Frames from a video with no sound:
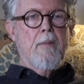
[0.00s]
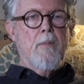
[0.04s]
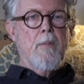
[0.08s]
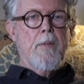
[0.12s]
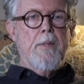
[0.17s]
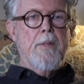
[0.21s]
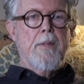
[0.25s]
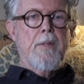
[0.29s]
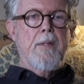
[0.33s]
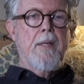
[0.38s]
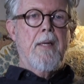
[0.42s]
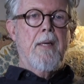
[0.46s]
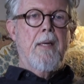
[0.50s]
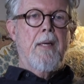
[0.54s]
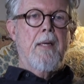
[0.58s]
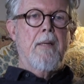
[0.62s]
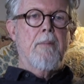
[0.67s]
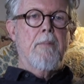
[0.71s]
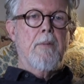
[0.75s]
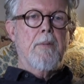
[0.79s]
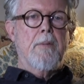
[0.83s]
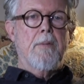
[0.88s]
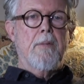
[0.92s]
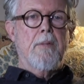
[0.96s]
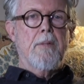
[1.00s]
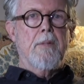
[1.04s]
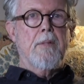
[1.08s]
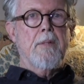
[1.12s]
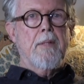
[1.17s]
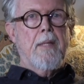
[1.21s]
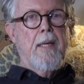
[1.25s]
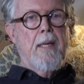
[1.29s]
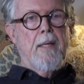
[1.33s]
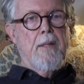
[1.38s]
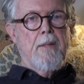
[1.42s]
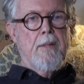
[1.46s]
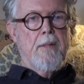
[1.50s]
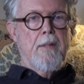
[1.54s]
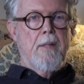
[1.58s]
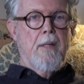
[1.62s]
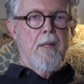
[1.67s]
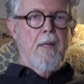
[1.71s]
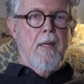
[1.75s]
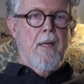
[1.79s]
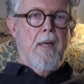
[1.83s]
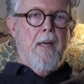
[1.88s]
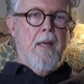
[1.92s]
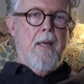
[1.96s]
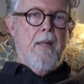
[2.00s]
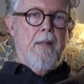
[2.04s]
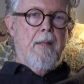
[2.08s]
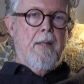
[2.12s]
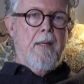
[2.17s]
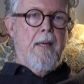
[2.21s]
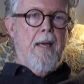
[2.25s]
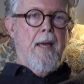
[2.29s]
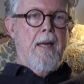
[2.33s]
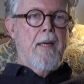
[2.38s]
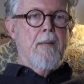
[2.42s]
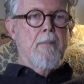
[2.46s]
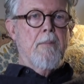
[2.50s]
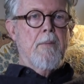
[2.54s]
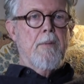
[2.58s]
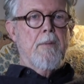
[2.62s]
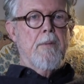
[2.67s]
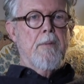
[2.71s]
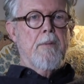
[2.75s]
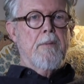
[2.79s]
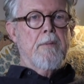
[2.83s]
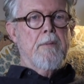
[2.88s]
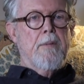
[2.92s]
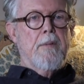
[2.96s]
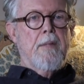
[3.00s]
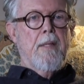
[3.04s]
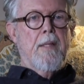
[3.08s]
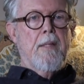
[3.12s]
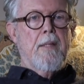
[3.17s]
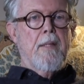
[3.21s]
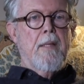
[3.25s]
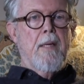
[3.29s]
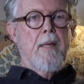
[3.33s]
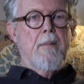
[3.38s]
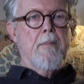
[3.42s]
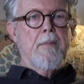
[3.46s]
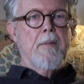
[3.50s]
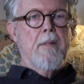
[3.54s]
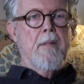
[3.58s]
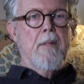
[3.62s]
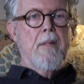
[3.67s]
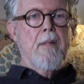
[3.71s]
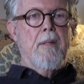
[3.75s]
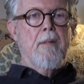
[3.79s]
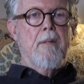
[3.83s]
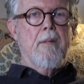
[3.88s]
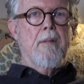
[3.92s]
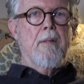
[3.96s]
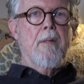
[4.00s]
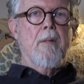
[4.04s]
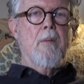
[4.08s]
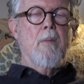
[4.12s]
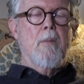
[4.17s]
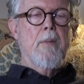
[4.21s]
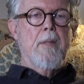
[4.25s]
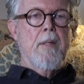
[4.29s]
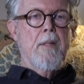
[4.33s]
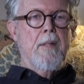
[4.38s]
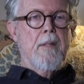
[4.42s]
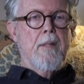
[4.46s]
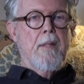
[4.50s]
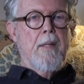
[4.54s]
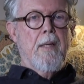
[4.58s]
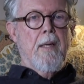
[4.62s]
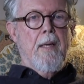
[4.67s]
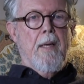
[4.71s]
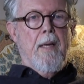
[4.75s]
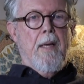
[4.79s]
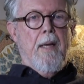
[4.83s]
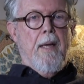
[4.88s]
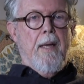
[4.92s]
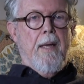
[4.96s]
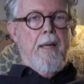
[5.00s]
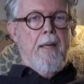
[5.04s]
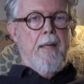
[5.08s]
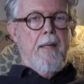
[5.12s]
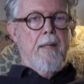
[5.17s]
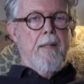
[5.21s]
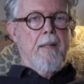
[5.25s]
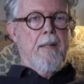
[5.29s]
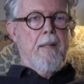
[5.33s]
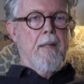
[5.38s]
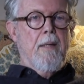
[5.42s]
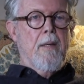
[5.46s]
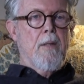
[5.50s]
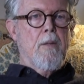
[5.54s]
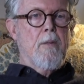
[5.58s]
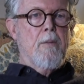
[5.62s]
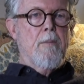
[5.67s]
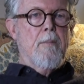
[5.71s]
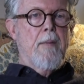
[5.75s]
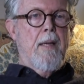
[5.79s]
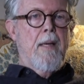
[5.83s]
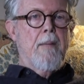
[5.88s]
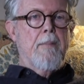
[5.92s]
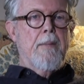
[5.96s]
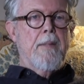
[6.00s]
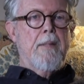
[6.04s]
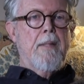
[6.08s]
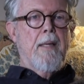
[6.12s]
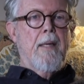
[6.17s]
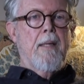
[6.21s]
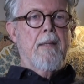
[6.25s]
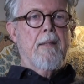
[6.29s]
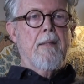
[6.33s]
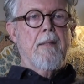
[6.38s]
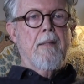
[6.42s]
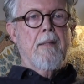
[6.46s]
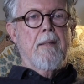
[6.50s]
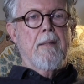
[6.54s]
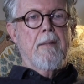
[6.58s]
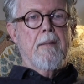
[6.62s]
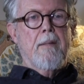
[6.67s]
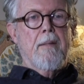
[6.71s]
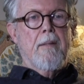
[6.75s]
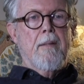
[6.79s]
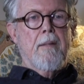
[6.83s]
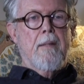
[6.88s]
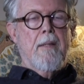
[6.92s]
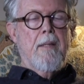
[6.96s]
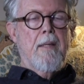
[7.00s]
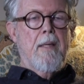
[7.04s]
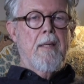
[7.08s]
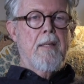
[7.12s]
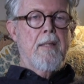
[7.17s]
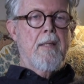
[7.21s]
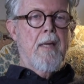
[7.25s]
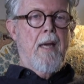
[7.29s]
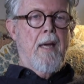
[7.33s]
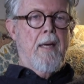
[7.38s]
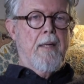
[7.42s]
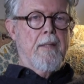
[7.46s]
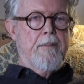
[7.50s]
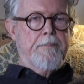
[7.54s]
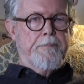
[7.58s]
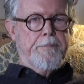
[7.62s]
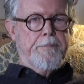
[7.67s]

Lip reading: and was then able to sketch the animals she had come to know so well in the home habitat in Kenya.